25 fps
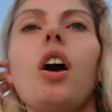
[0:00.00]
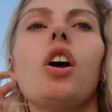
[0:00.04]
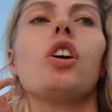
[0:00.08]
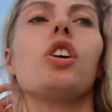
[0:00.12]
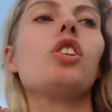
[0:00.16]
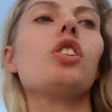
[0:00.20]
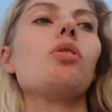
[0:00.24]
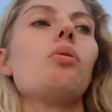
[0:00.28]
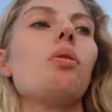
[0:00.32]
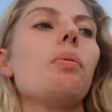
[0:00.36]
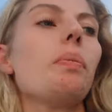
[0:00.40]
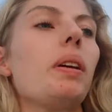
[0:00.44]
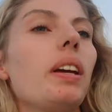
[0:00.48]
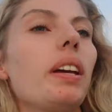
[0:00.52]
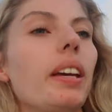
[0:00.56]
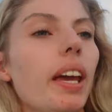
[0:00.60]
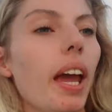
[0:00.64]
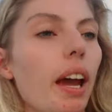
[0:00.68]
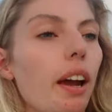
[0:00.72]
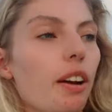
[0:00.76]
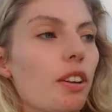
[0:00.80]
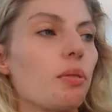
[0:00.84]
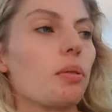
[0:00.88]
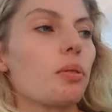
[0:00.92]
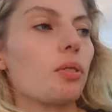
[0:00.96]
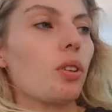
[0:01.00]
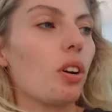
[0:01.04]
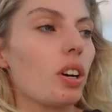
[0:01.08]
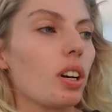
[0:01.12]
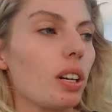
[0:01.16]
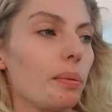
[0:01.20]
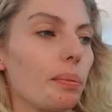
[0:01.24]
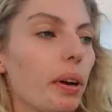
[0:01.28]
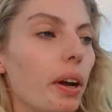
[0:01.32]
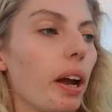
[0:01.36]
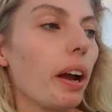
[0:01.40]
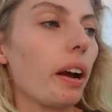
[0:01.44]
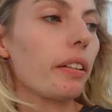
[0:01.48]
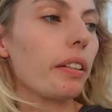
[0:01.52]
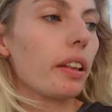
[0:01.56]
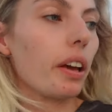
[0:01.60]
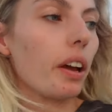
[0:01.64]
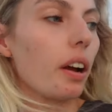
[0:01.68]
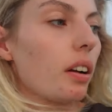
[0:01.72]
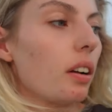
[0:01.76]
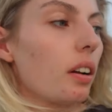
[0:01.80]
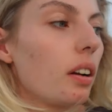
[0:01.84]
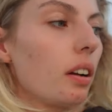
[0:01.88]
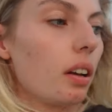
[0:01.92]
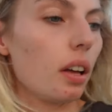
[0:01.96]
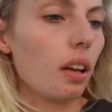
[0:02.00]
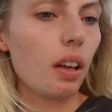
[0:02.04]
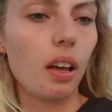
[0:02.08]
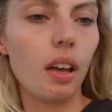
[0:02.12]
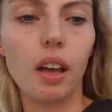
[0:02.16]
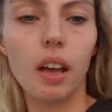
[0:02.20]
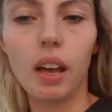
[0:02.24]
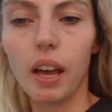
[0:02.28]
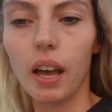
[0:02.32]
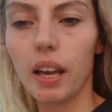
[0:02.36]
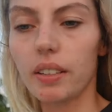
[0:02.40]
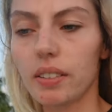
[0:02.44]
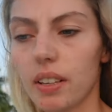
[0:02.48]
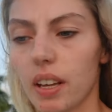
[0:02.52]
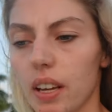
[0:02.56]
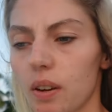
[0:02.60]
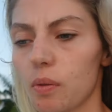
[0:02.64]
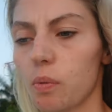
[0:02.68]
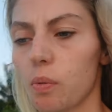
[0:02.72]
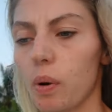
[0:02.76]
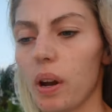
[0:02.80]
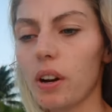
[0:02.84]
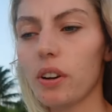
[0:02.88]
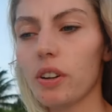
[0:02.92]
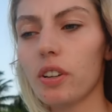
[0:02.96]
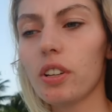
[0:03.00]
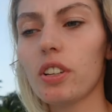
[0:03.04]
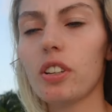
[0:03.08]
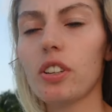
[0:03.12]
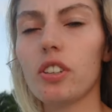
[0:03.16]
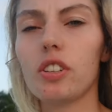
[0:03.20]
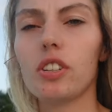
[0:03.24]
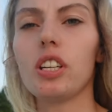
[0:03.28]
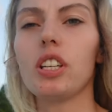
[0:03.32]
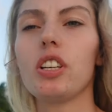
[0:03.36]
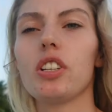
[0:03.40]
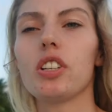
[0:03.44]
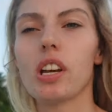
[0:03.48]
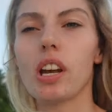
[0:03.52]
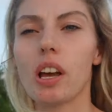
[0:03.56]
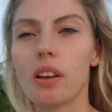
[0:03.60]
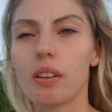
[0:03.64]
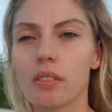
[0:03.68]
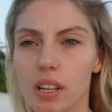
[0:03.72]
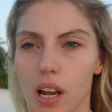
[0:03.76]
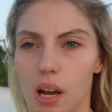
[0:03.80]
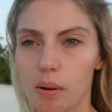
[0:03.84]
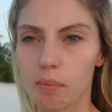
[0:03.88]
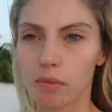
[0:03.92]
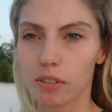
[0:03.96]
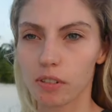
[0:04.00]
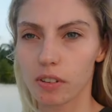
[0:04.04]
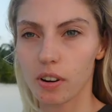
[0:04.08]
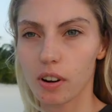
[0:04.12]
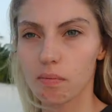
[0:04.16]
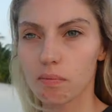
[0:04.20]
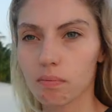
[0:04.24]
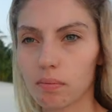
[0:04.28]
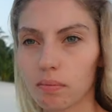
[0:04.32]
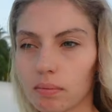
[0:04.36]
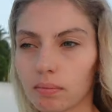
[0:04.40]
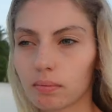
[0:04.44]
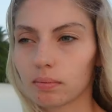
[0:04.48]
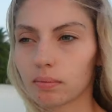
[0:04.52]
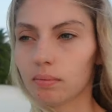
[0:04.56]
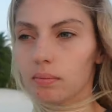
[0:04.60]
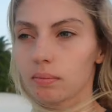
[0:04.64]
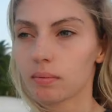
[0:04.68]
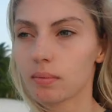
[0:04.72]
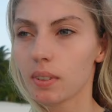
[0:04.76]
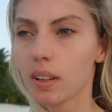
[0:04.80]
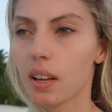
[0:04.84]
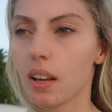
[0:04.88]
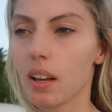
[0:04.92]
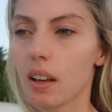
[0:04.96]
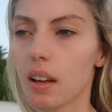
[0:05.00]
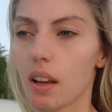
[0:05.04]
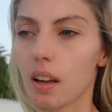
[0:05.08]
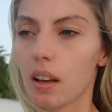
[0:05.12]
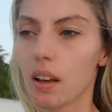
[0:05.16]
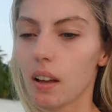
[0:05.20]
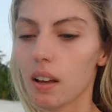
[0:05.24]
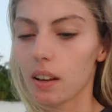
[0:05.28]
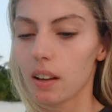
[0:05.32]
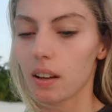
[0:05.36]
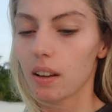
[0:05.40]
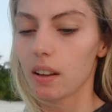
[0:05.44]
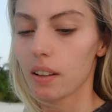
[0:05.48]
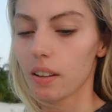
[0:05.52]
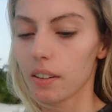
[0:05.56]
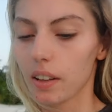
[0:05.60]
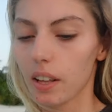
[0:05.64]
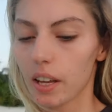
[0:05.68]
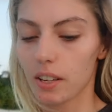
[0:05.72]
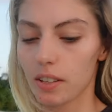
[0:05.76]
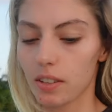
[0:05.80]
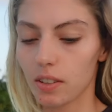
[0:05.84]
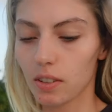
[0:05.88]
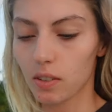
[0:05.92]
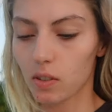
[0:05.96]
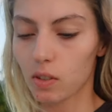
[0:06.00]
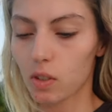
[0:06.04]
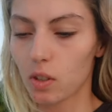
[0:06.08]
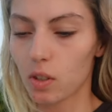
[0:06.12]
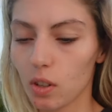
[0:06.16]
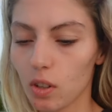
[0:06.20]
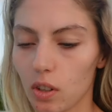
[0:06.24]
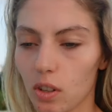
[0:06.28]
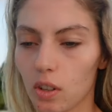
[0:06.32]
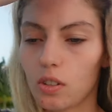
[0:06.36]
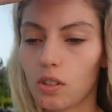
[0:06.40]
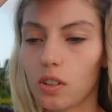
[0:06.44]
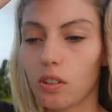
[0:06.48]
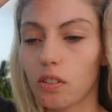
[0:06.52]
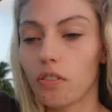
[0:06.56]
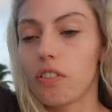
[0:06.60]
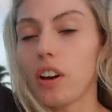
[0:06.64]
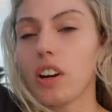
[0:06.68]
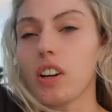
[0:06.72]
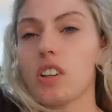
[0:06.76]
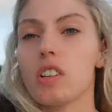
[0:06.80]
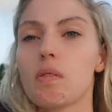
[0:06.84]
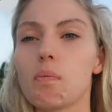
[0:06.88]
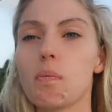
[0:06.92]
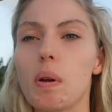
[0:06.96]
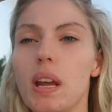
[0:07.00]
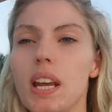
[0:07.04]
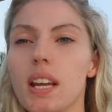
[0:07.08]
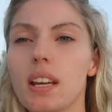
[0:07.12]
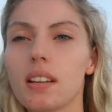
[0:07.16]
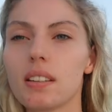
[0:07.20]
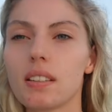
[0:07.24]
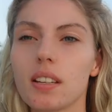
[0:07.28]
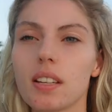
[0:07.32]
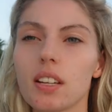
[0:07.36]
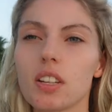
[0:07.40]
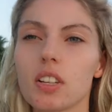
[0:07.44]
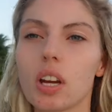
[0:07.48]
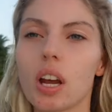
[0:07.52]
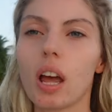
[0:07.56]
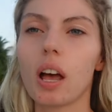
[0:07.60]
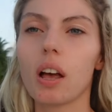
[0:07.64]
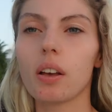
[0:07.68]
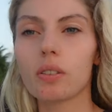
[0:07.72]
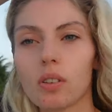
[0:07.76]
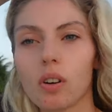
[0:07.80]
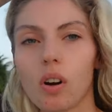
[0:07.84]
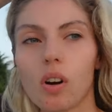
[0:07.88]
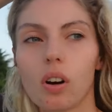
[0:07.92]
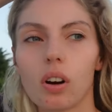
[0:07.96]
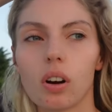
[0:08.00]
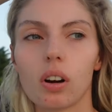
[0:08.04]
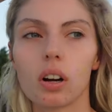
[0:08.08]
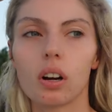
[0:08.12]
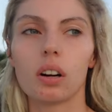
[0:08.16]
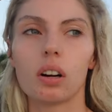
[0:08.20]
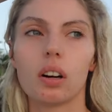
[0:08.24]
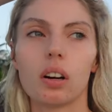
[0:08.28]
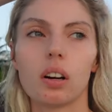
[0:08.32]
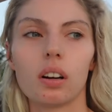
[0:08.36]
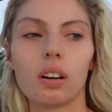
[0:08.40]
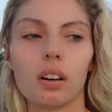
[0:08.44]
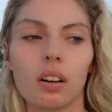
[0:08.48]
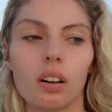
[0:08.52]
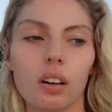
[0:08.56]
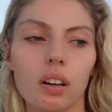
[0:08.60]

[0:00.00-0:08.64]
You know what me and Karis were talking about earlier? It's like, where do seashells come from? Like, do, do fish make seashells or